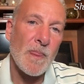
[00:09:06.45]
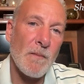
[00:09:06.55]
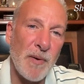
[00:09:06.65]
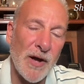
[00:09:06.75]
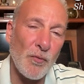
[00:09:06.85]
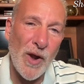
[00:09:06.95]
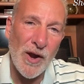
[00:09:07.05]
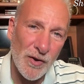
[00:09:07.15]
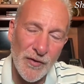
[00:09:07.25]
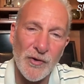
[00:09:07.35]
But
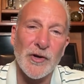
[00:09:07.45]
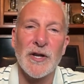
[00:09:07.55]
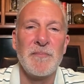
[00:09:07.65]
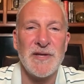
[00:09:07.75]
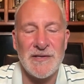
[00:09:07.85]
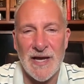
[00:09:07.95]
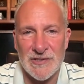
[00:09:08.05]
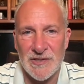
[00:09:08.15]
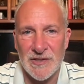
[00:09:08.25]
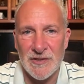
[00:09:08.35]
where they're going to be
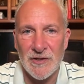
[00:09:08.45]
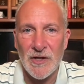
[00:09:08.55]
tested,